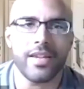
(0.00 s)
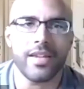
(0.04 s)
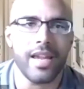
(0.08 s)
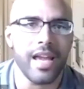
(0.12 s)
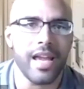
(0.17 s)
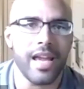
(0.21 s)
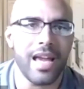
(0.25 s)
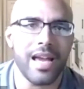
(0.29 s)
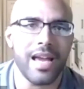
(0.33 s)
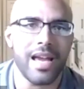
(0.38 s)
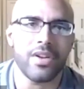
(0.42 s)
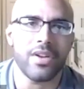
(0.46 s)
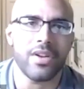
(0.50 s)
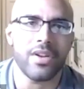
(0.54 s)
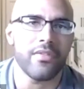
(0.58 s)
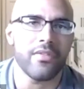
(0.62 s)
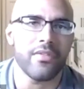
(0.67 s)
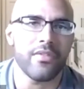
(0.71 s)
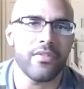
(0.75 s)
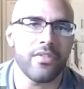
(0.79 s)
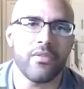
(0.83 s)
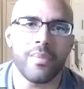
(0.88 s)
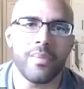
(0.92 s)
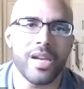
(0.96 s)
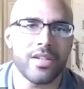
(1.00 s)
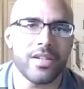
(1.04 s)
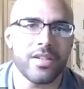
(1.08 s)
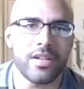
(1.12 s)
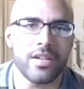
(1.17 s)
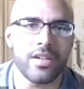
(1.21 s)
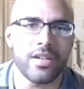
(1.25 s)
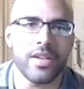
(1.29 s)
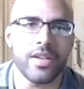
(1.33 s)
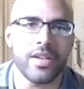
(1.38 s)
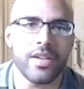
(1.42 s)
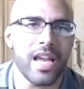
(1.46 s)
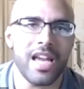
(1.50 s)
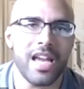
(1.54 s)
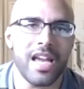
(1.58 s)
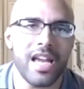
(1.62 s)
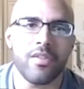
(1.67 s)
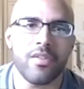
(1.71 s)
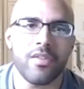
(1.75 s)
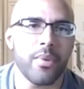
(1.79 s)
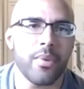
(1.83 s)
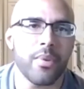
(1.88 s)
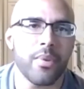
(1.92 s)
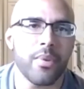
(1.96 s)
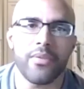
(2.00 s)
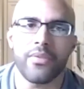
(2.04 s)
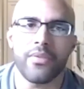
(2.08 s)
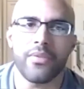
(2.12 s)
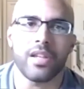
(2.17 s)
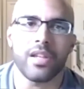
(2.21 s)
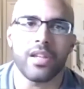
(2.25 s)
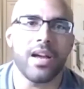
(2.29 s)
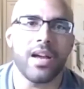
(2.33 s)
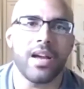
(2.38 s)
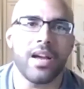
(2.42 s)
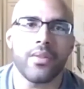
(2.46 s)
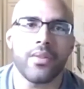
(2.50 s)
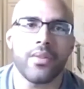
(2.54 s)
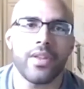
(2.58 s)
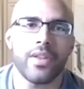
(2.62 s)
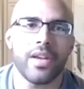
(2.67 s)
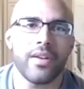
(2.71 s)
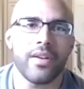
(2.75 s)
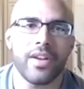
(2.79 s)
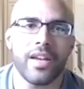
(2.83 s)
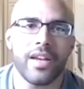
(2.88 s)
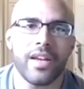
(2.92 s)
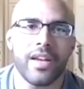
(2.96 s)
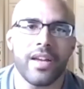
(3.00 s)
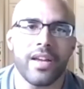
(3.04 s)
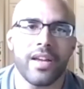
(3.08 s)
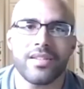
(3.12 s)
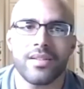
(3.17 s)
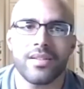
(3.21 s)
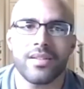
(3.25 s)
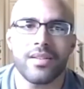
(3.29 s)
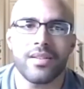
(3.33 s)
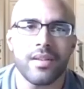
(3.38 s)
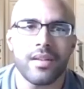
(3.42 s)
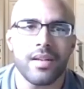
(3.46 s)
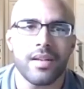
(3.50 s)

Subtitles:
You can't have enough information. You can't have a perfect layout that fast.